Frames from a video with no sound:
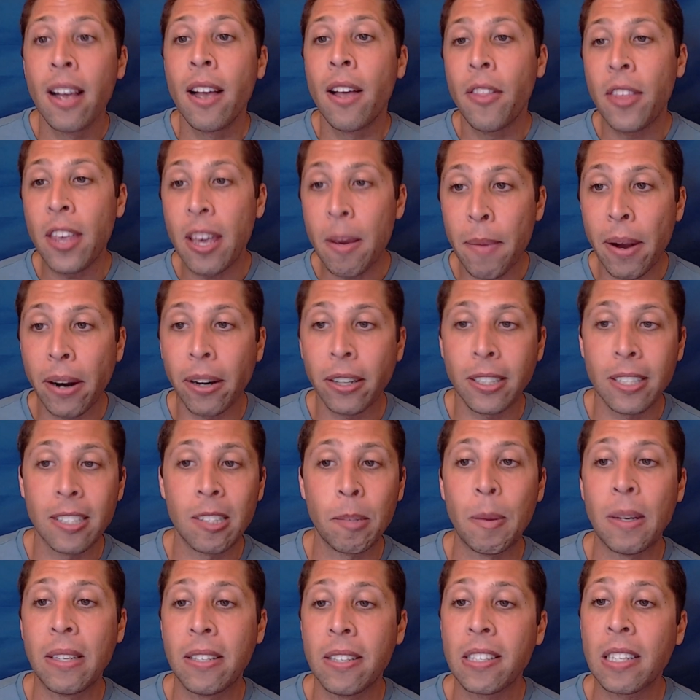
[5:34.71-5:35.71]
the American
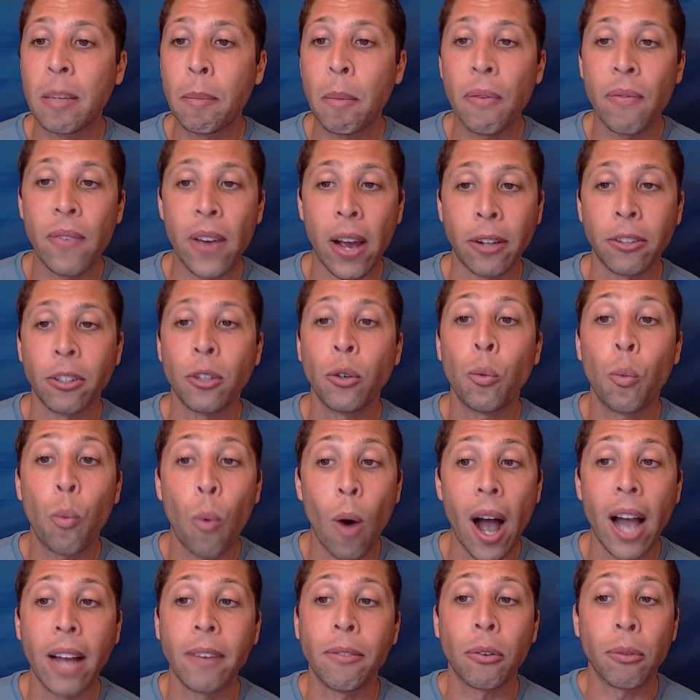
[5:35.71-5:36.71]
species can be found in a
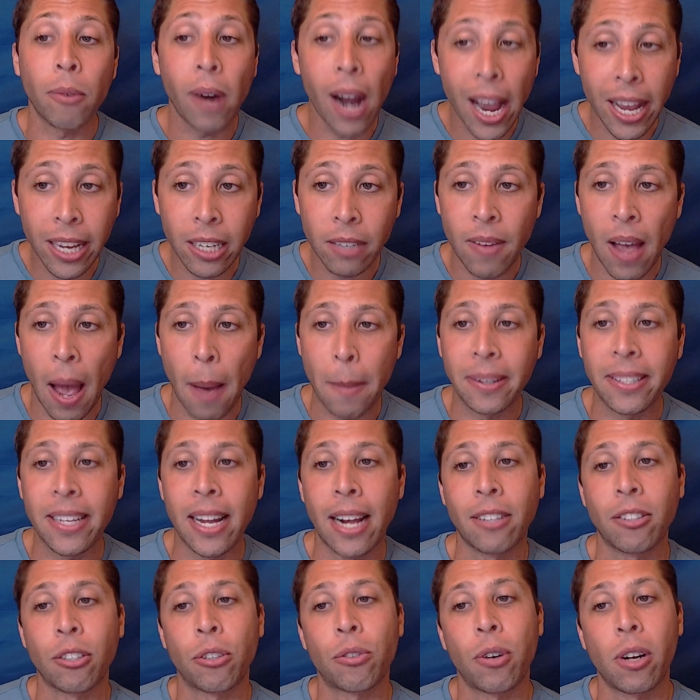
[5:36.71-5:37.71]
wide variety of
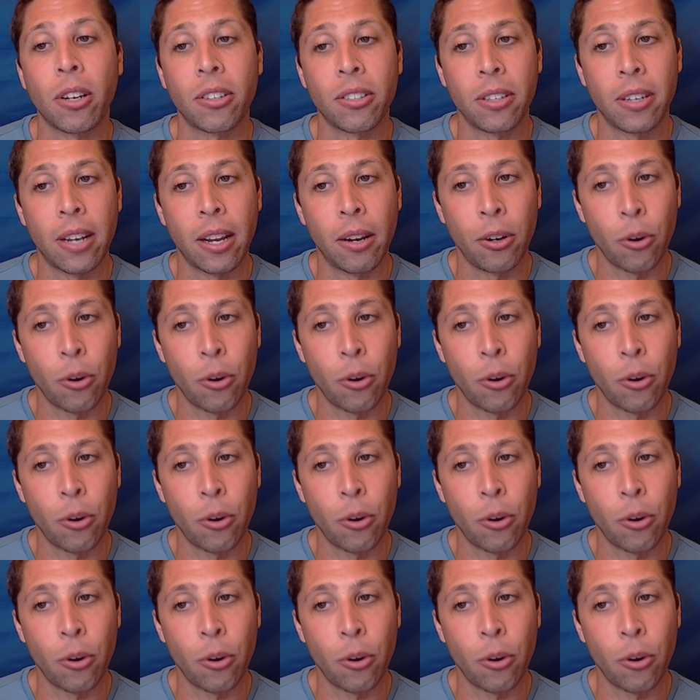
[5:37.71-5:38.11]
habitats across